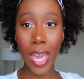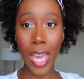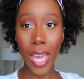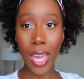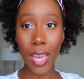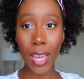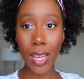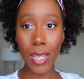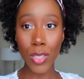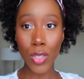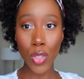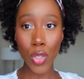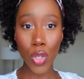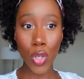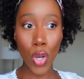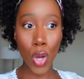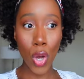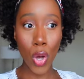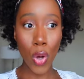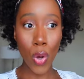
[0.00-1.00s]
and
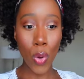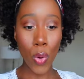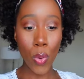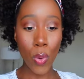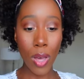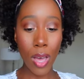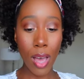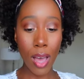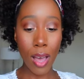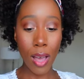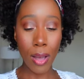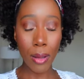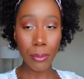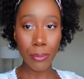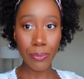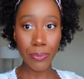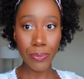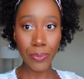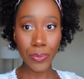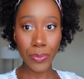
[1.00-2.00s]
go
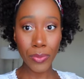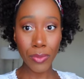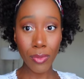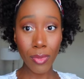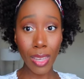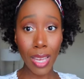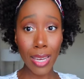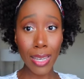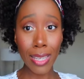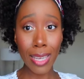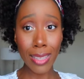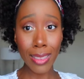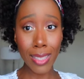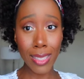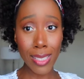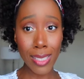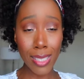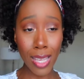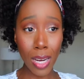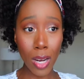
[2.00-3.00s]
um, kind of get
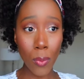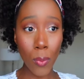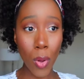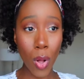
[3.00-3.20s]
this set up